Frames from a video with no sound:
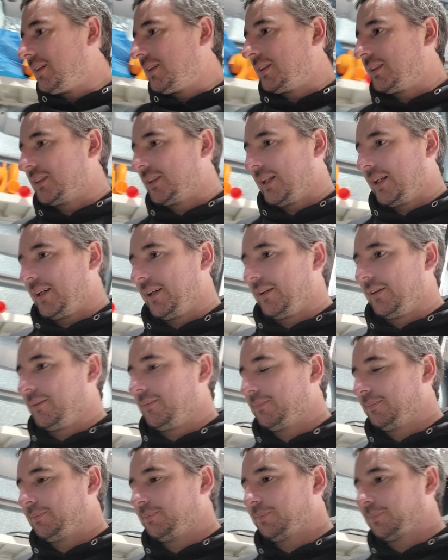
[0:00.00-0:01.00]
So
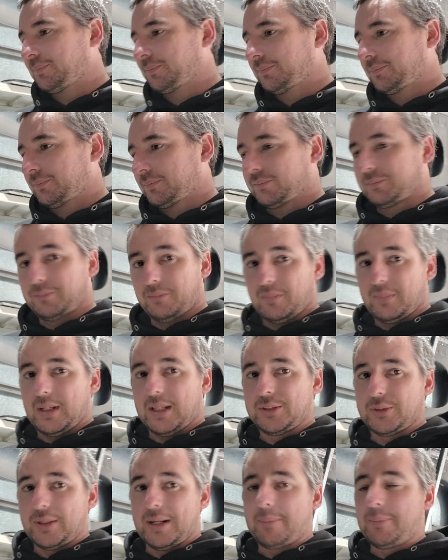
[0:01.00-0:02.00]

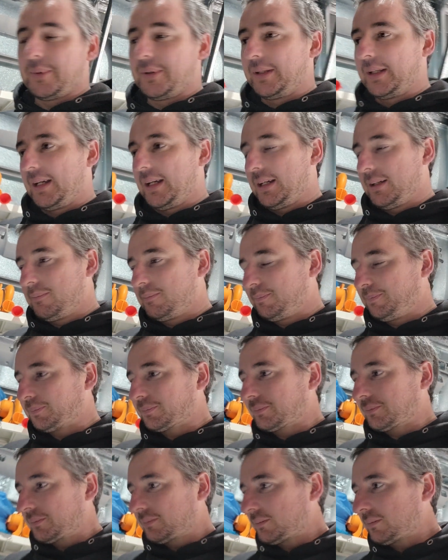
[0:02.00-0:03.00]
that's what happened there.
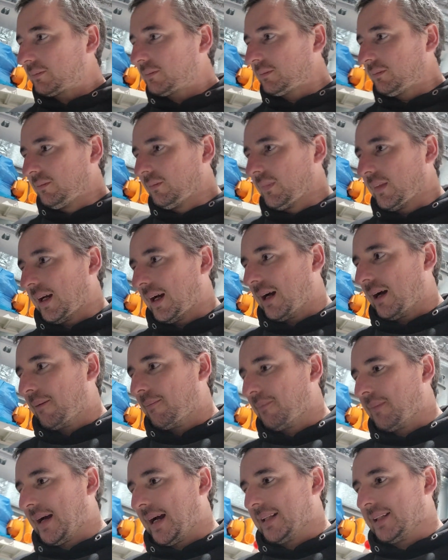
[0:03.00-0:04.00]

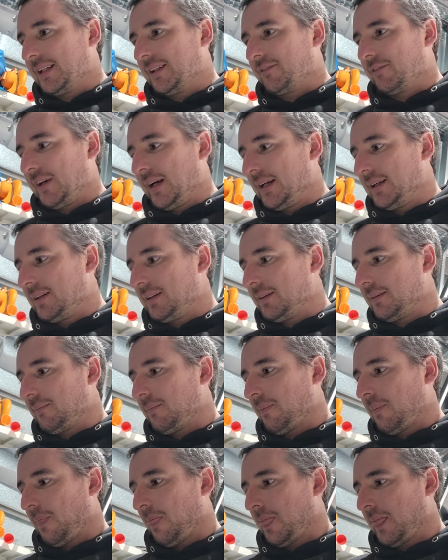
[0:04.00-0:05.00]
At the event,
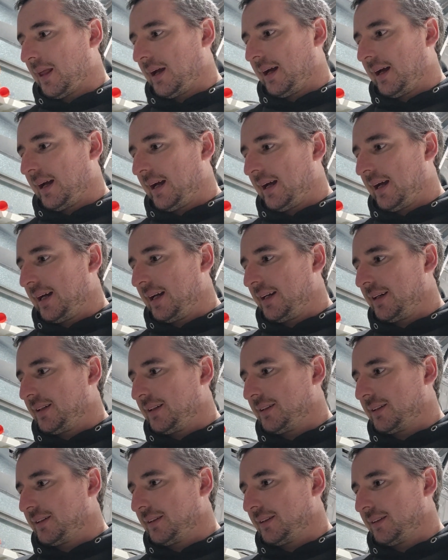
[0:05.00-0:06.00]
I had
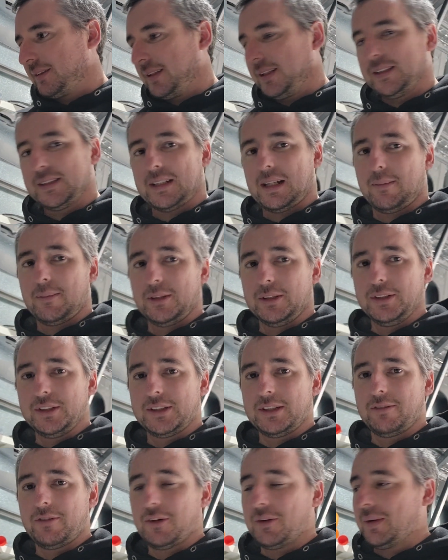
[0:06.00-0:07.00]
things coming
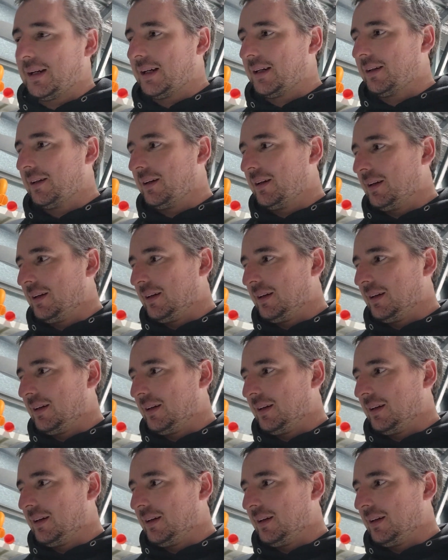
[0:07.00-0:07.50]
loose everywhere.